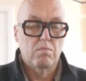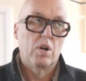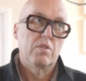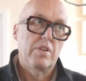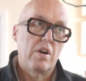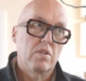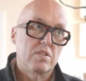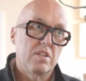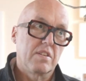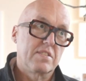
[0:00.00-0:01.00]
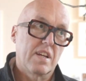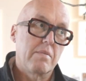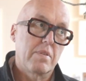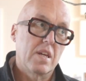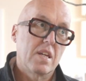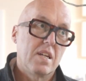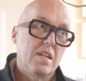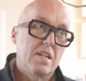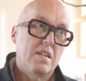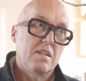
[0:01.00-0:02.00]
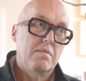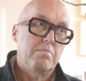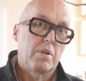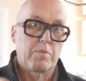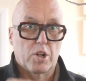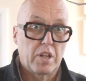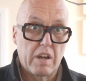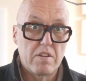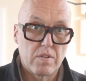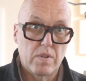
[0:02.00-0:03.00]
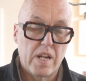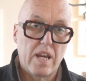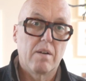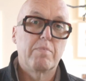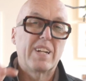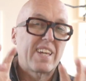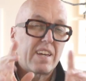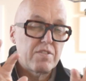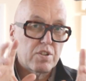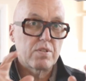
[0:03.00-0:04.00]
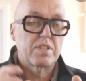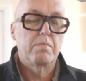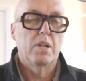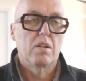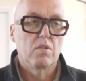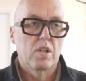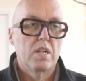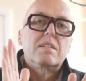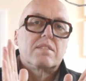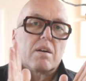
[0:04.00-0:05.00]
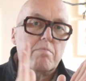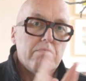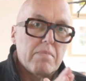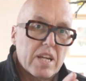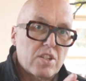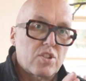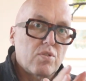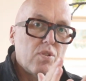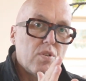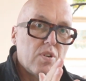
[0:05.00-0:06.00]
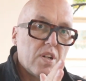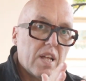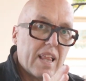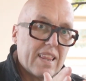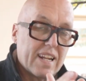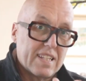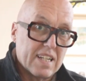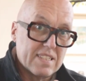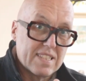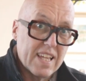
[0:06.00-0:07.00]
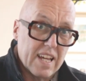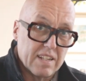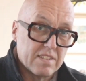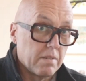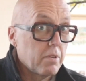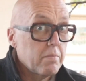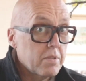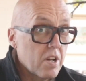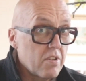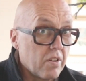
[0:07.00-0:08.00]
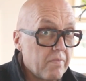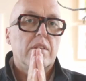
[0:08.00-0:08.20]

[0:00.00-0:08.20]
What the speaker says: Well, no, it's not the same thing, but I'm not going to go into it now, but it gives you a similar look. So make sure that it does that. Some of them don't.